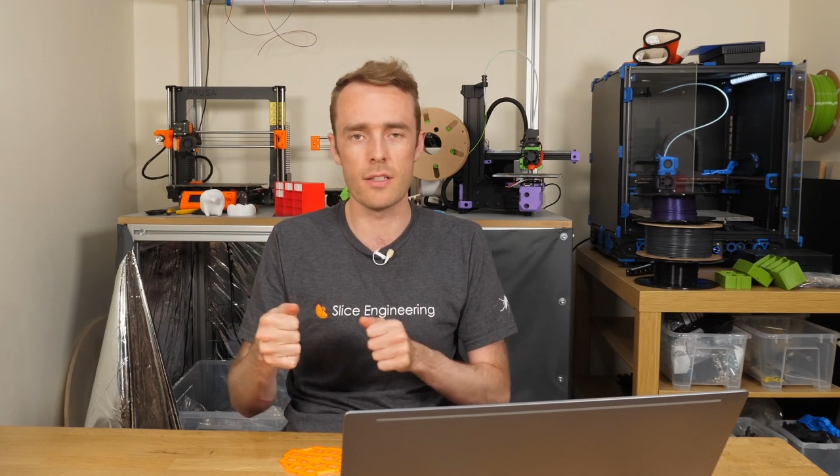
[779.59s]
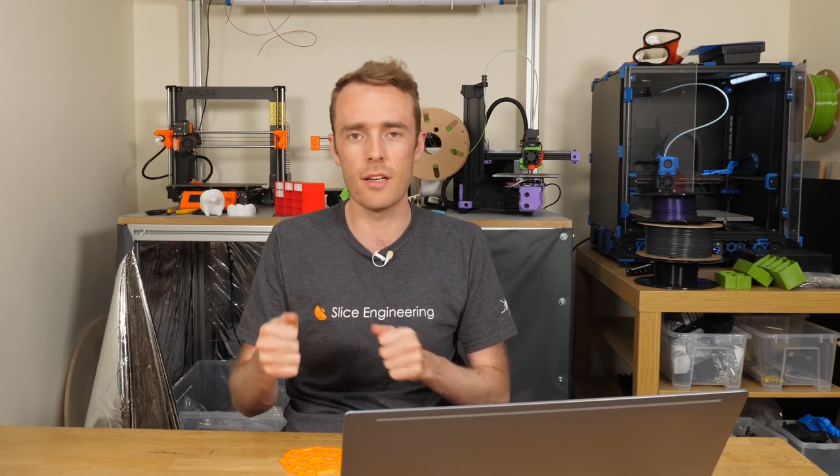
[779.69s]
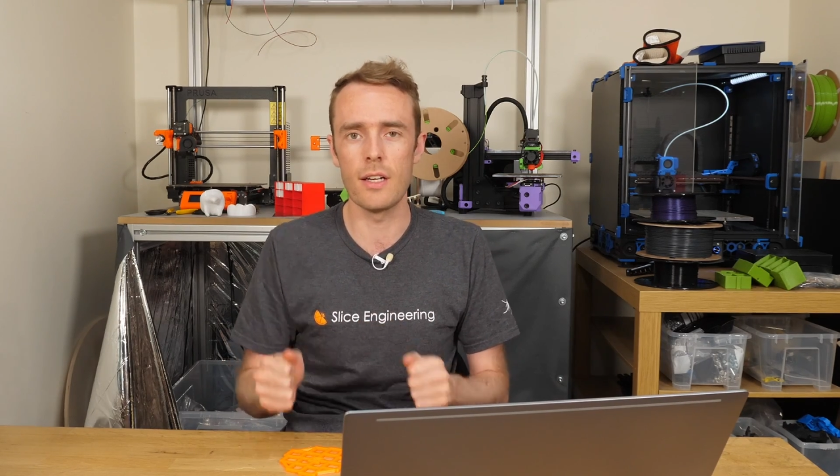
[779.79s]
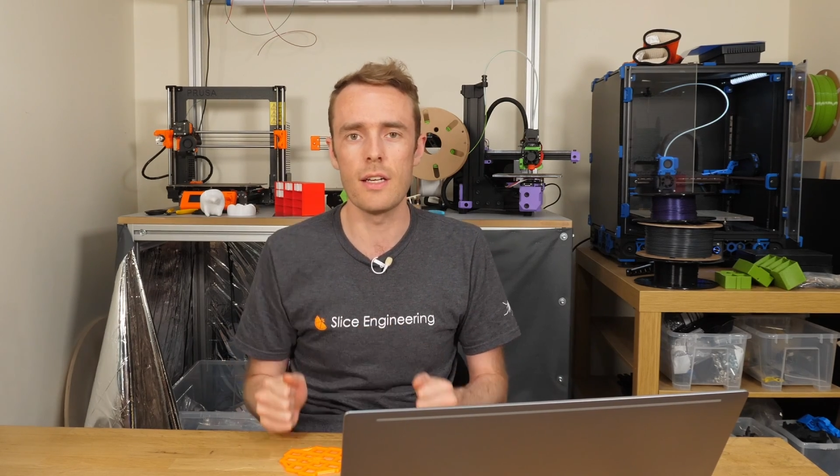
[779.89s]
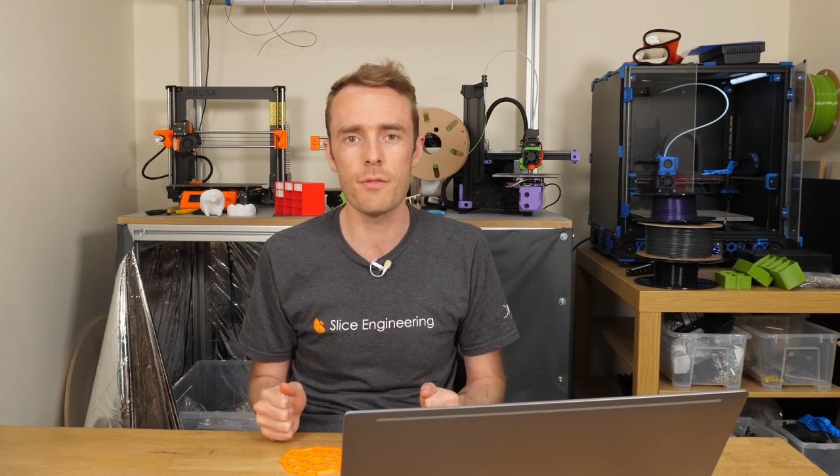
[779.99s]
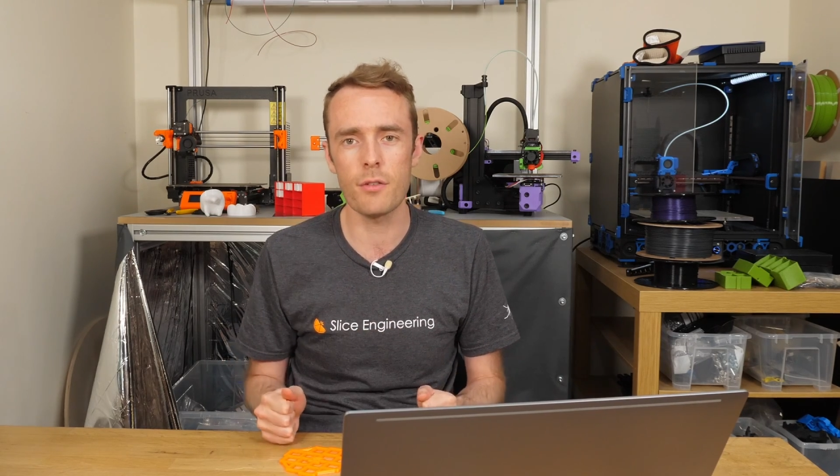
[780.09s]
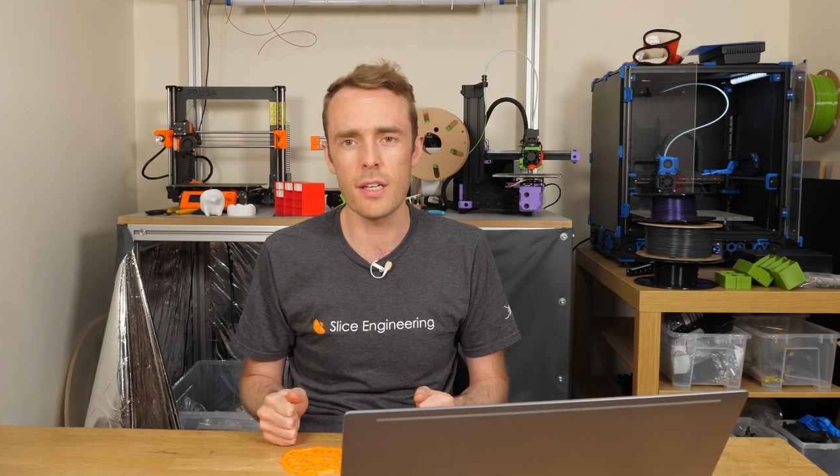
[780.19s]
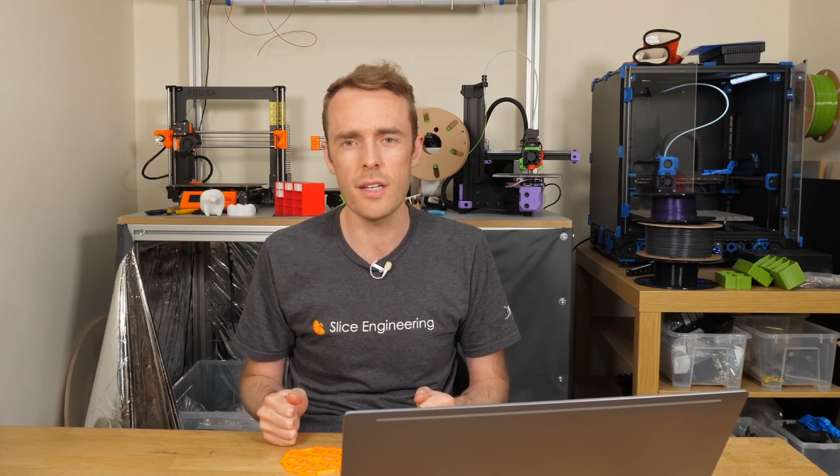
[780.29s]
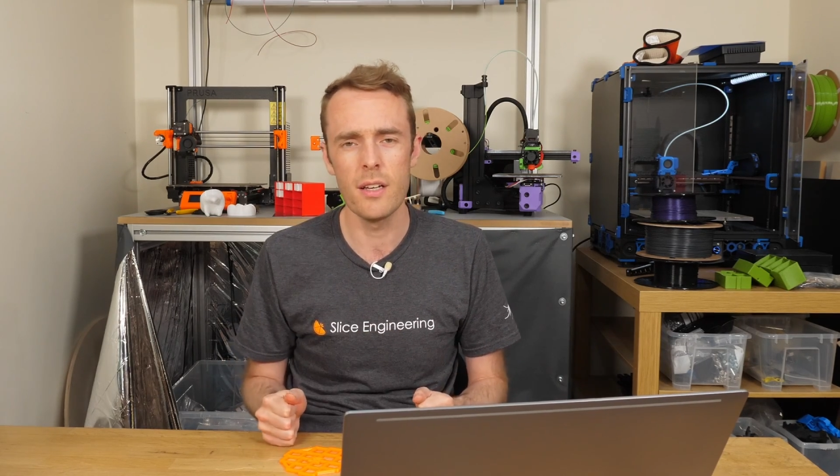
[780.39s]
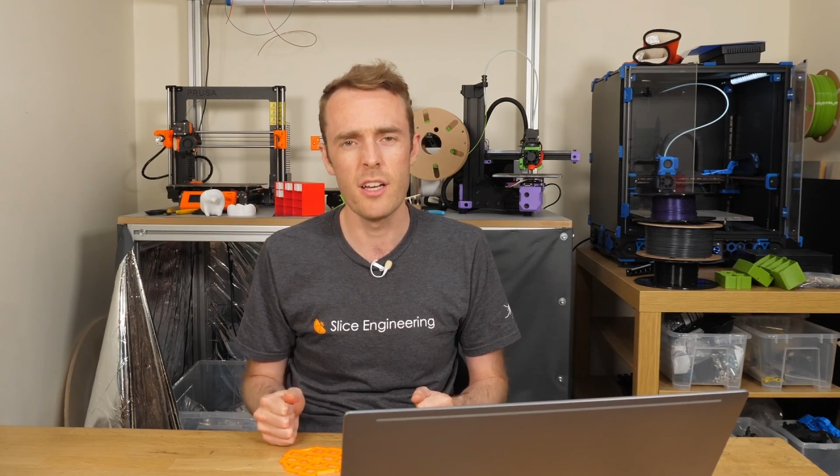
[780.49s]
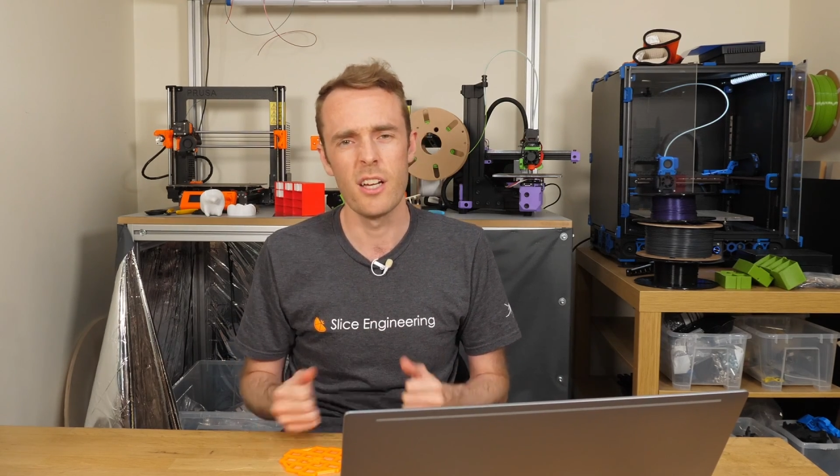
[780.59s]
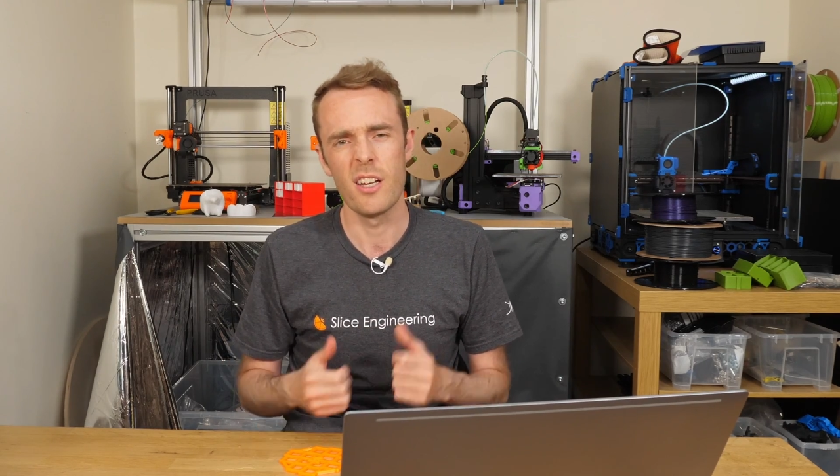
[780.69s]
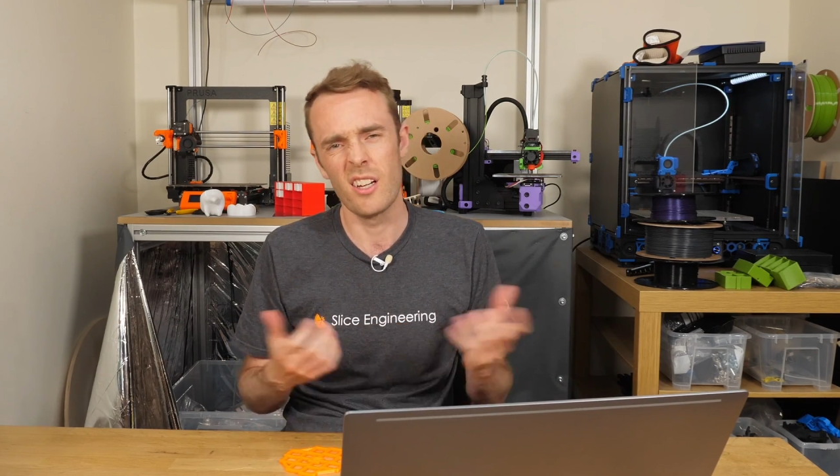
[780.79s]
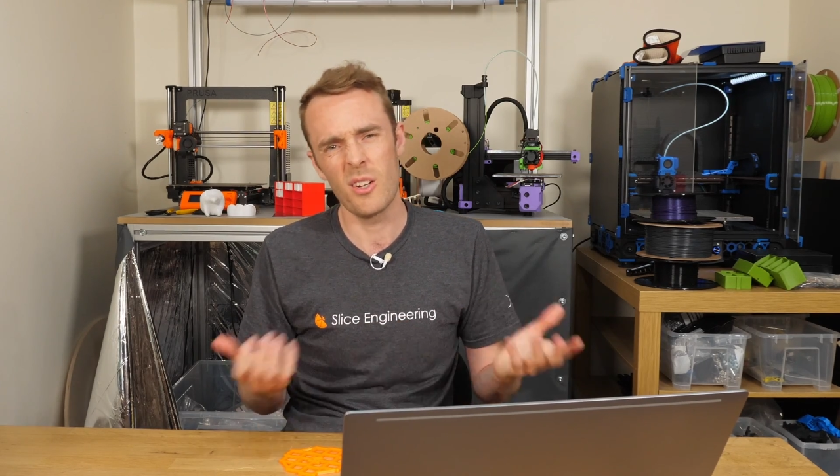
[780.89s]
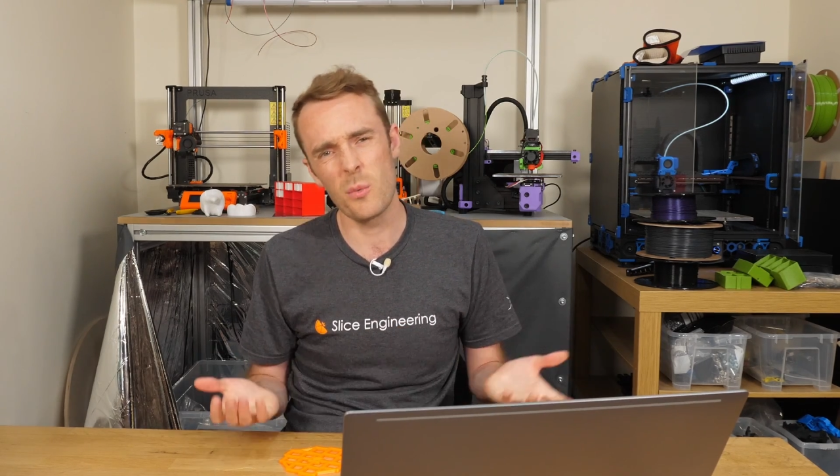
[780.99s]
slightly differently,
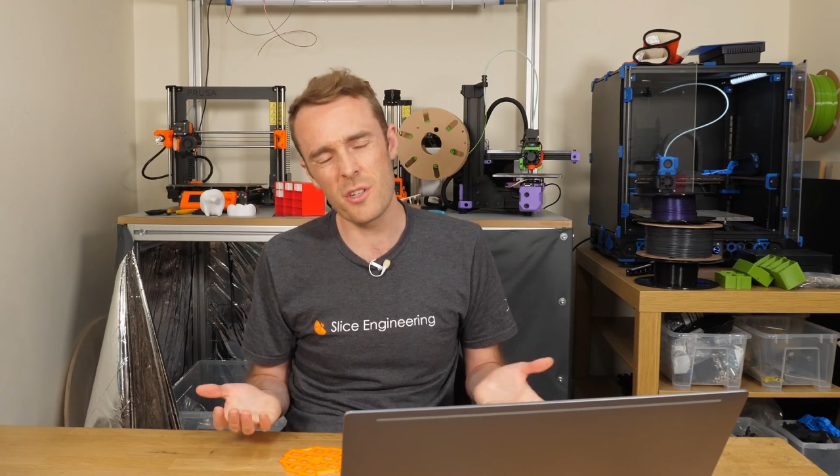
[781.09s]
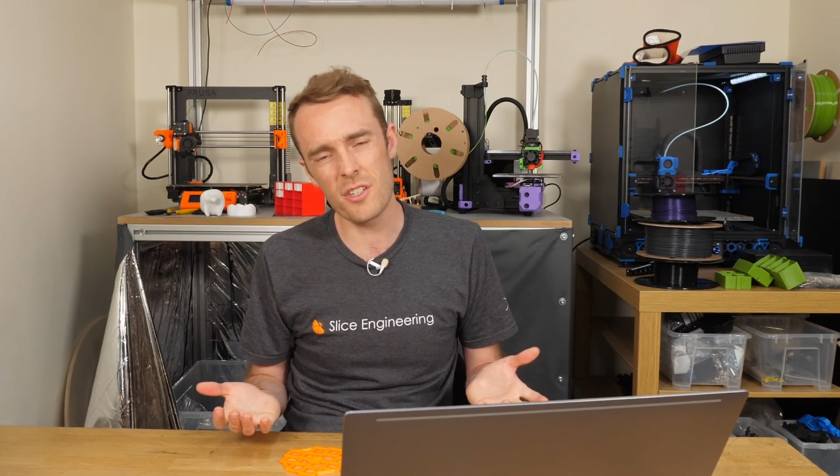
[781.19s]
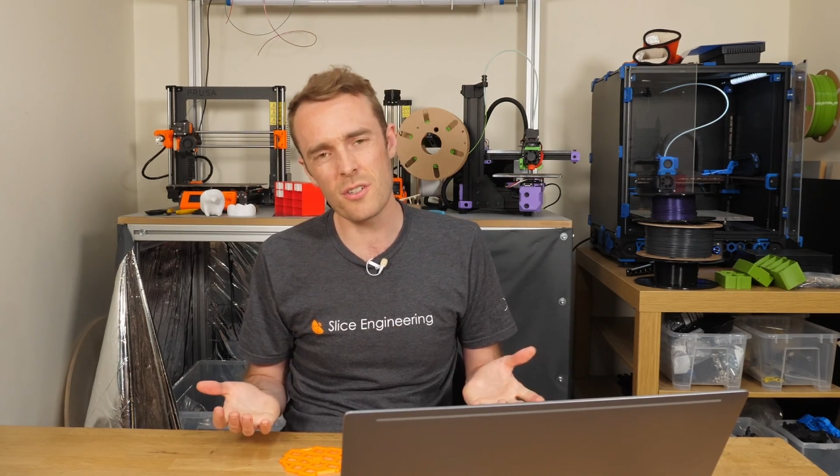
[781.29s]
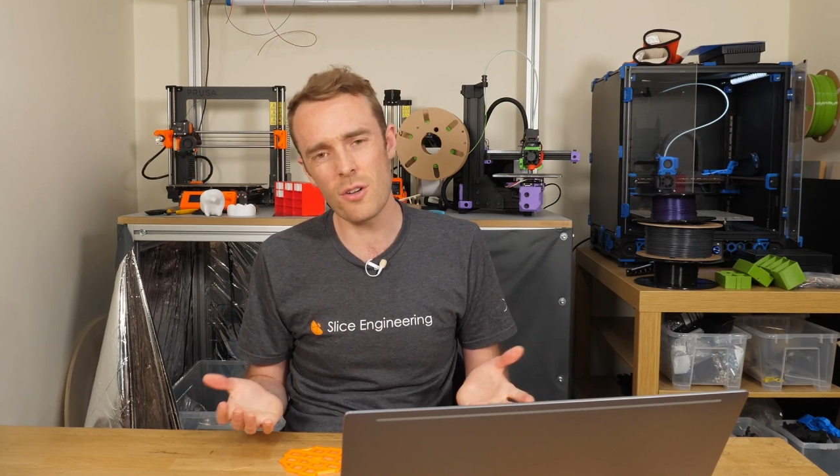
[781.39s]
which is